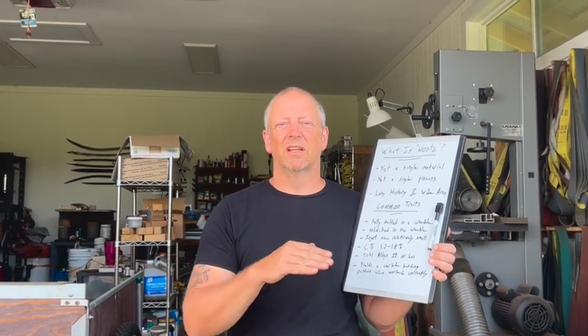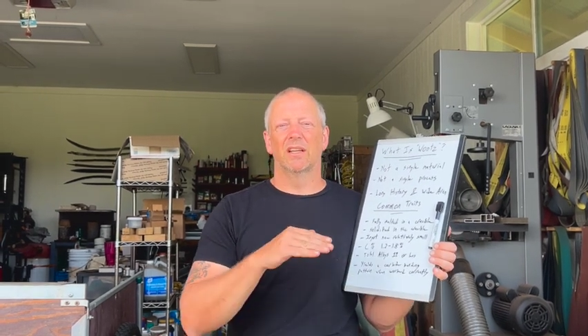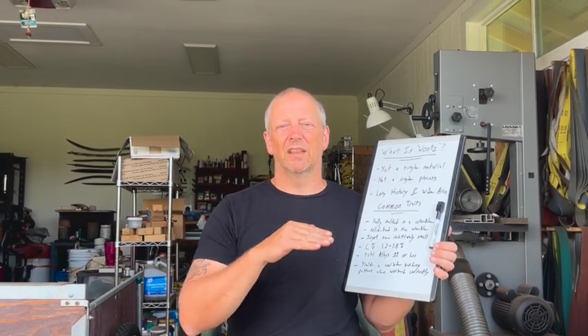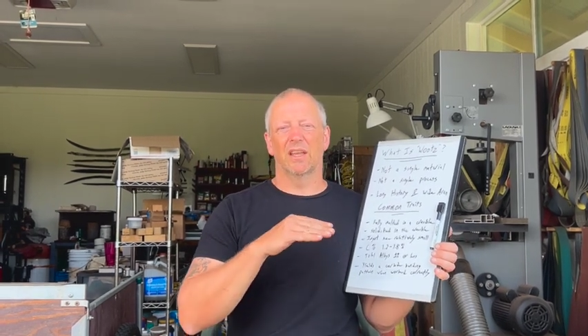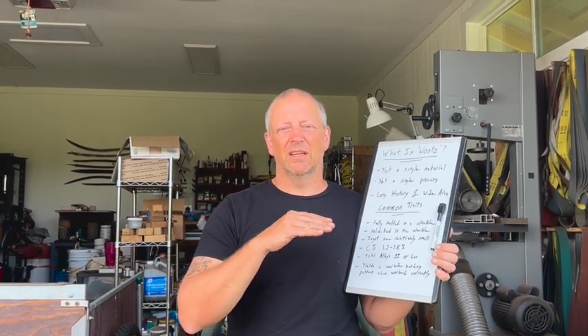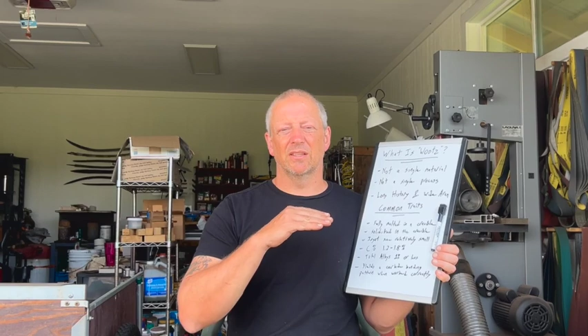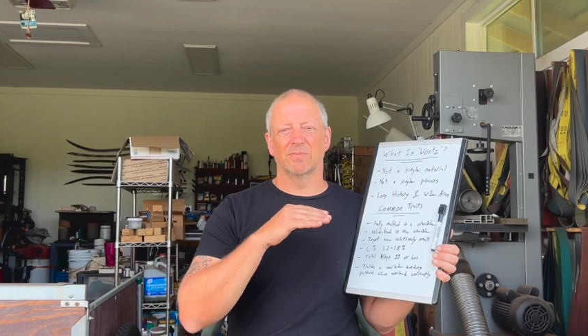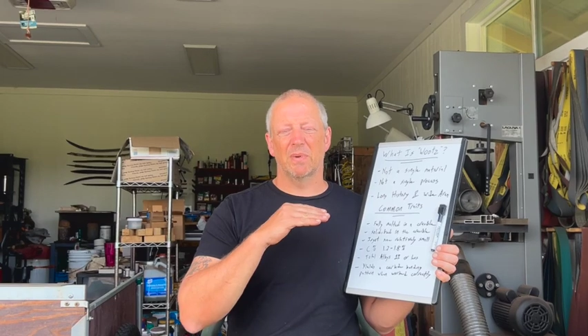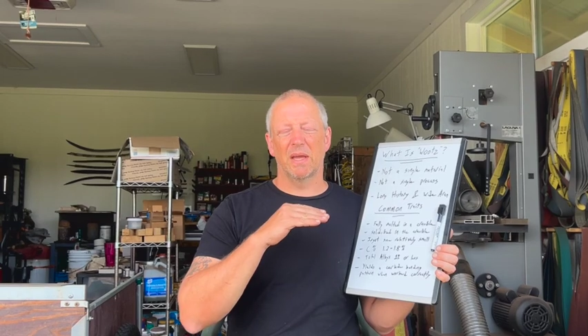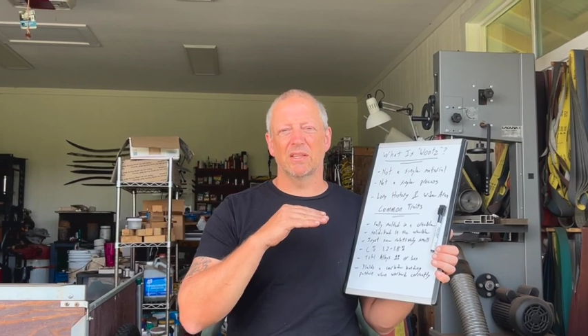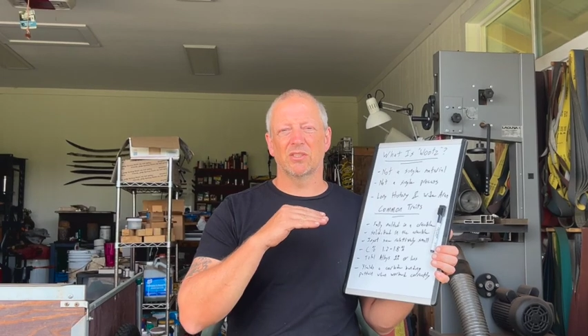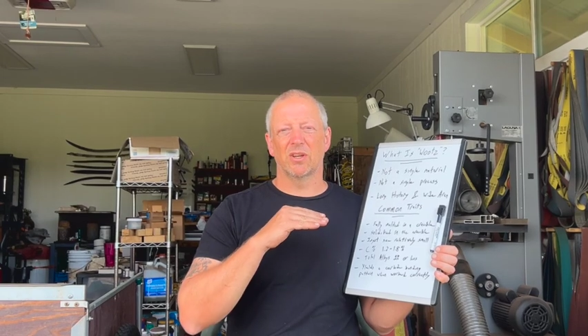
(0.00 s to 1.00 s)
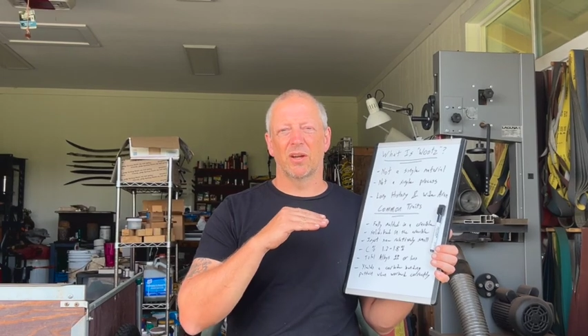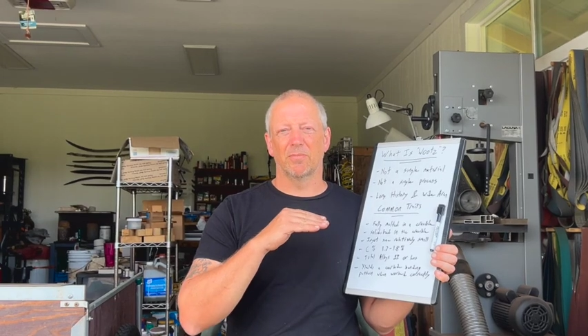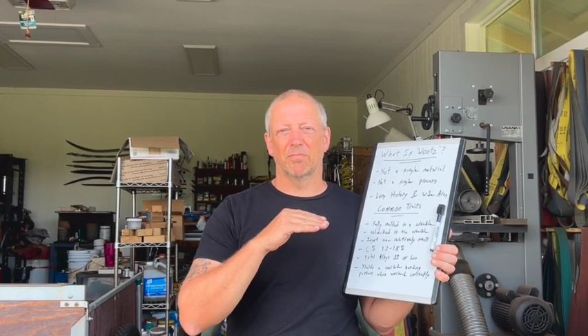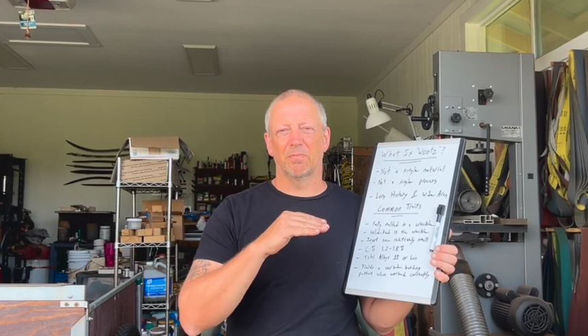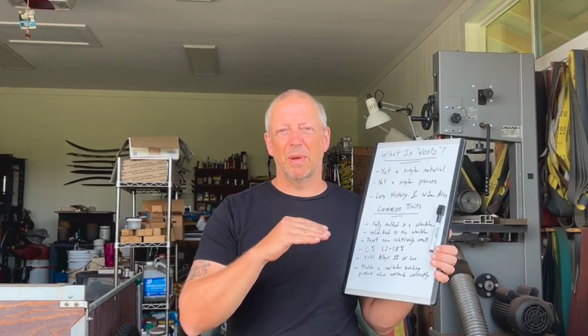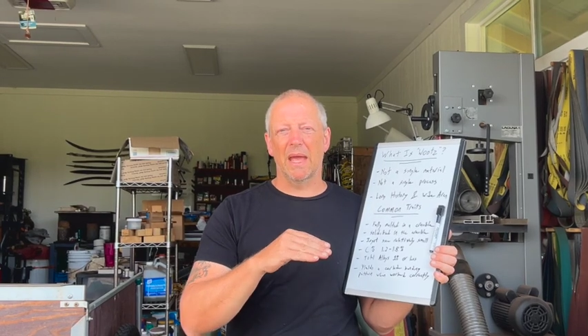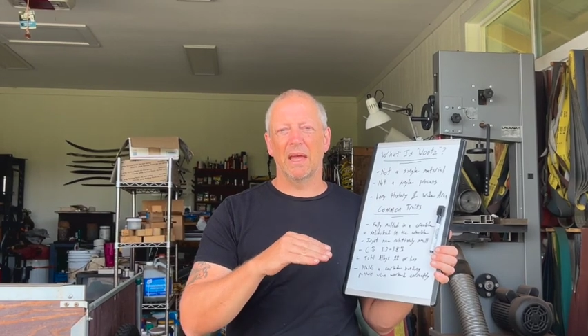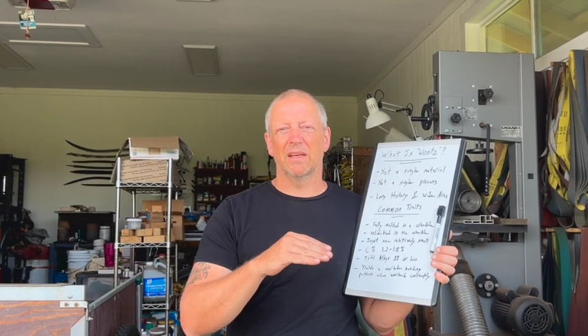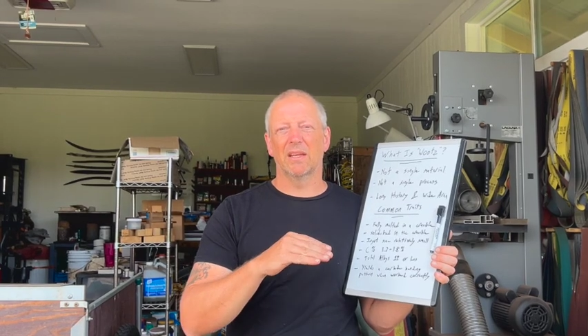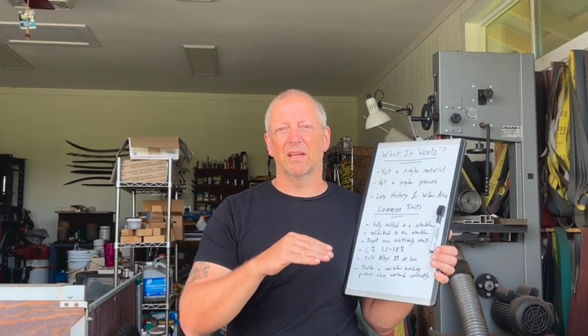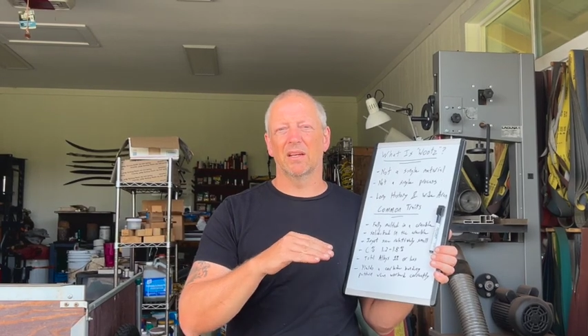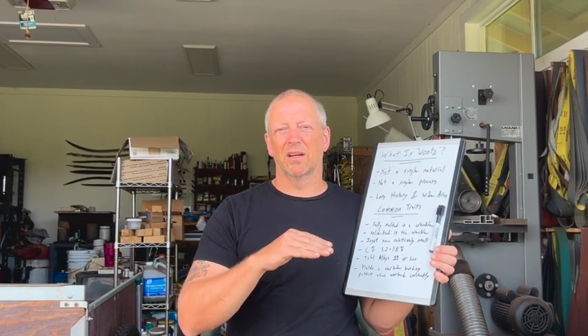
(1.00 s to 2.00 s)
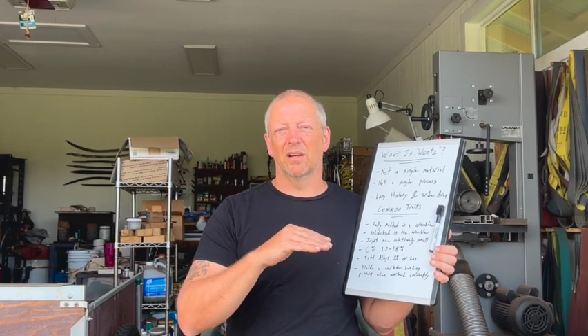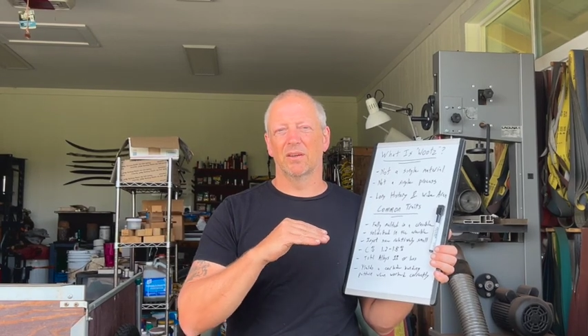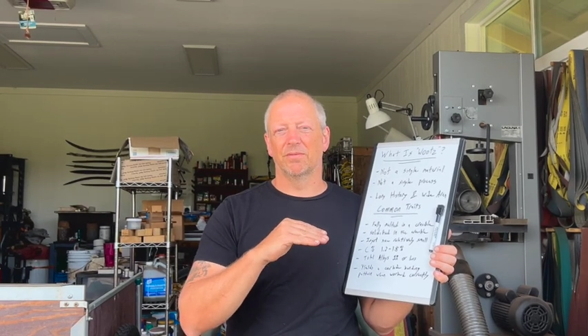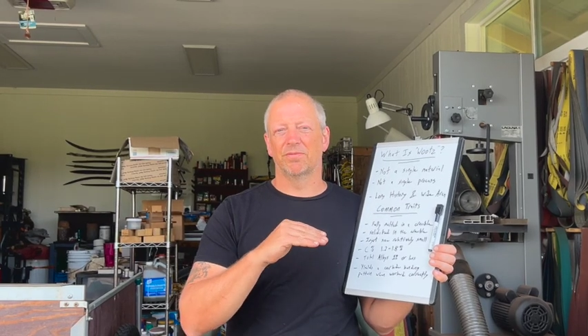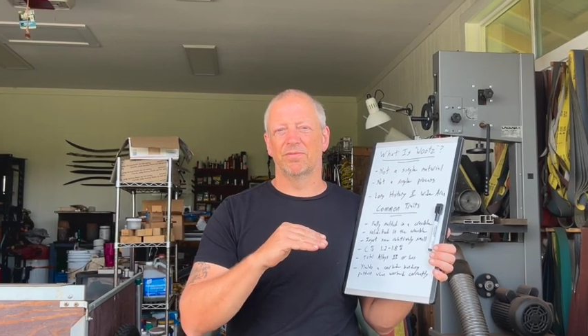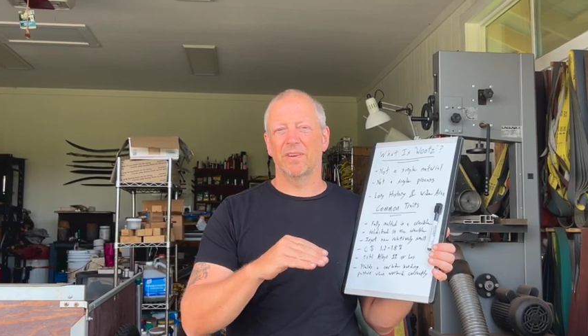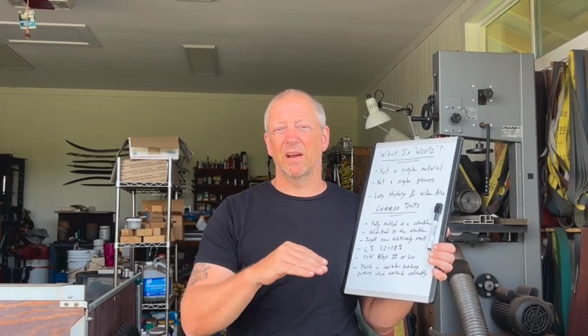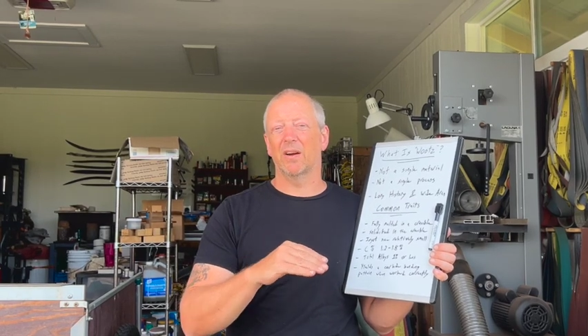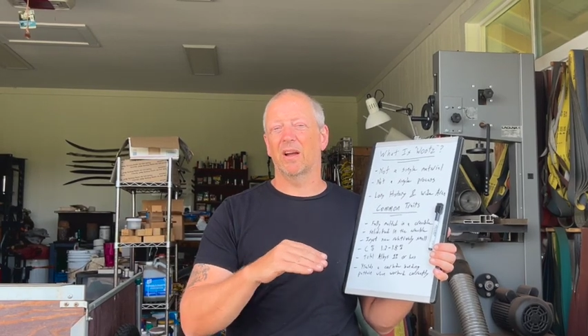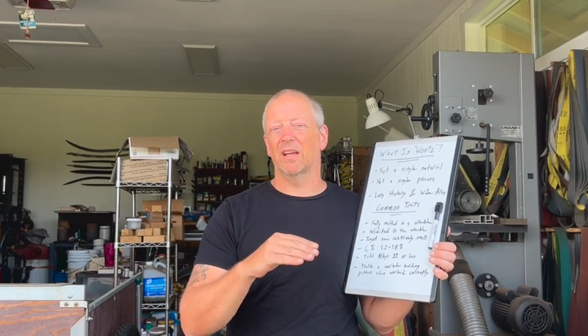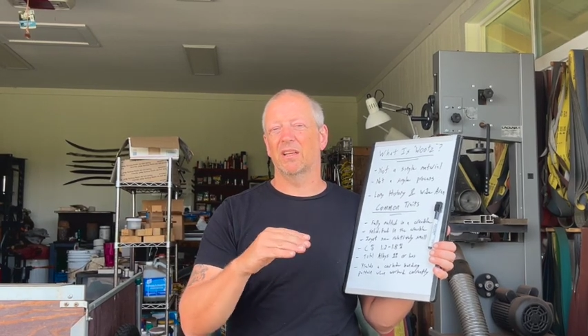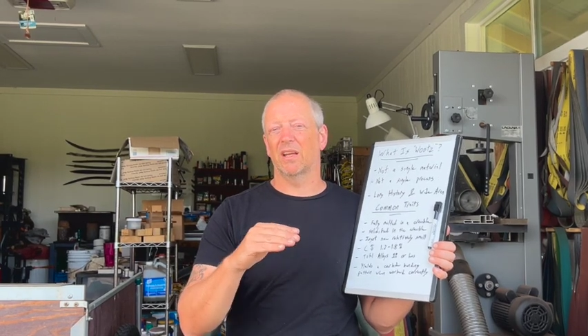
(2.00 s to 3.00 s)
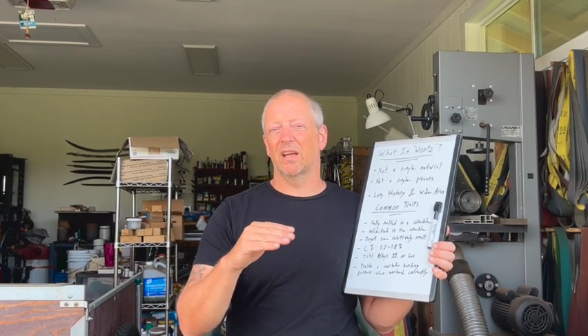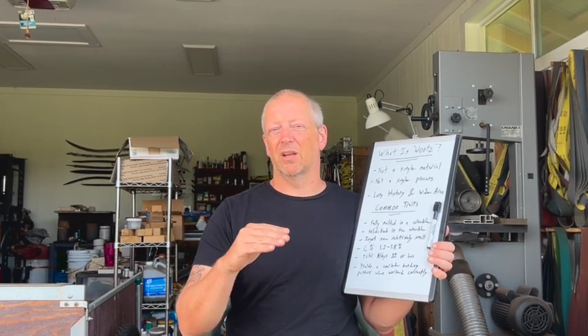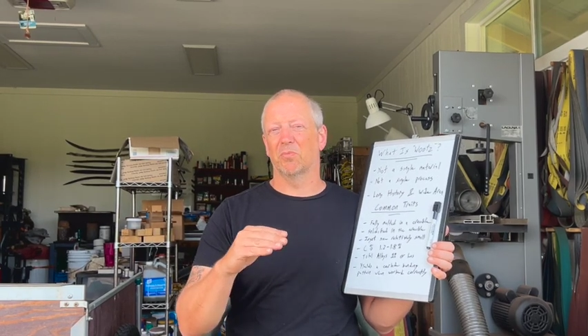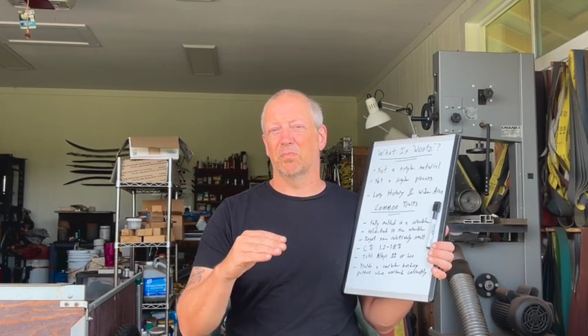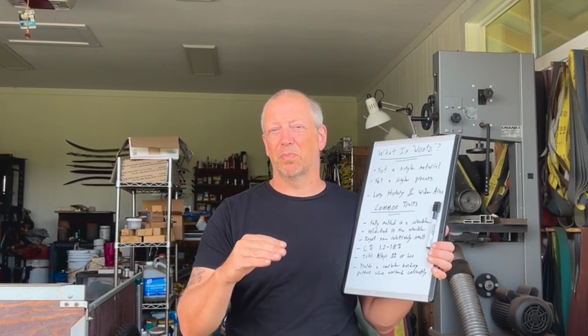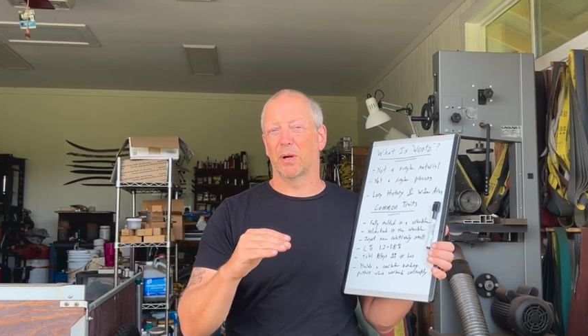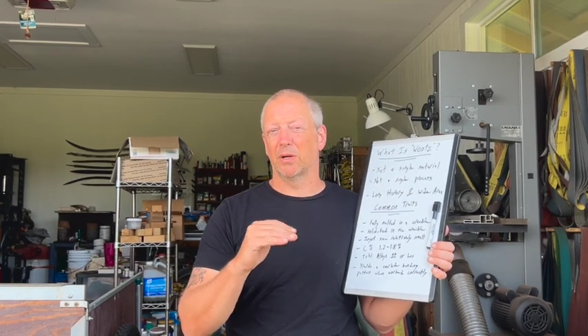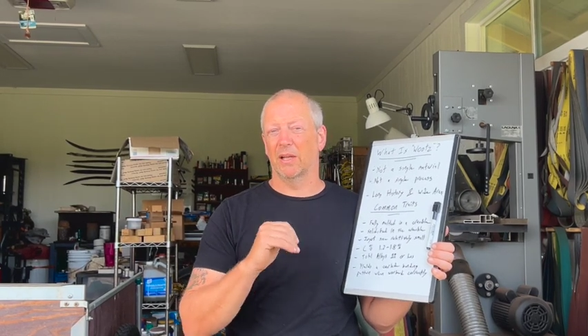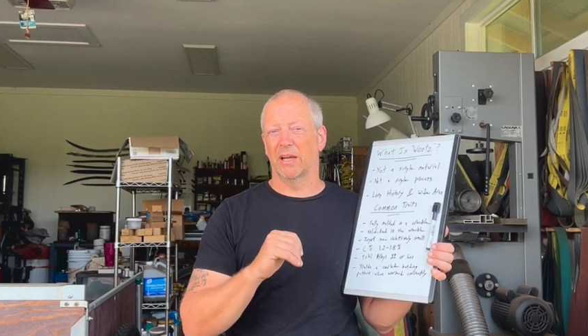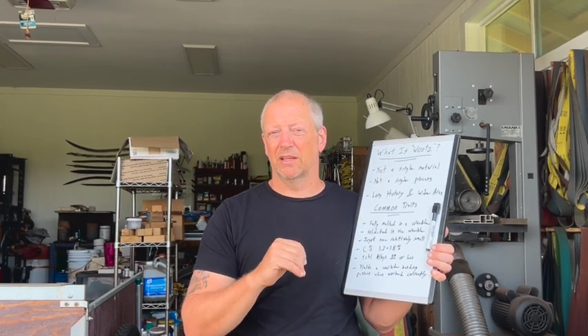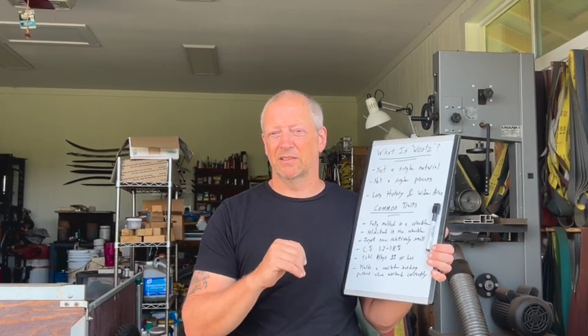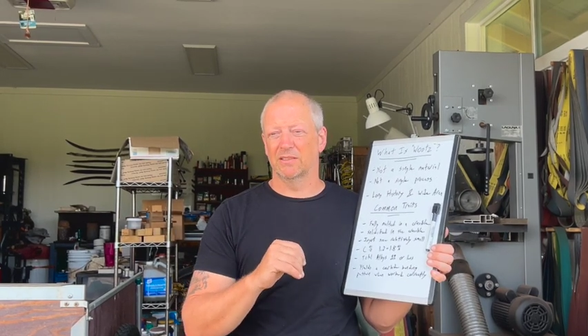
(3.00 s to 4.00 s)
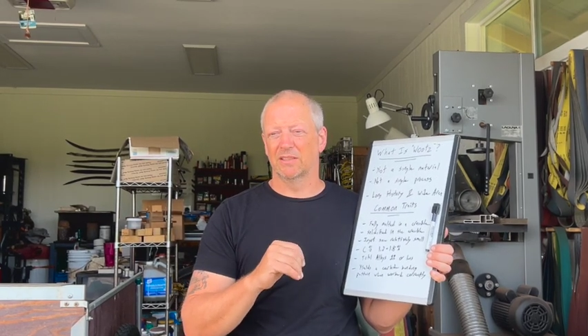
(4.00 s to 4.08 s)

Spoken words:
that is based on banding of ferrite and pearlite.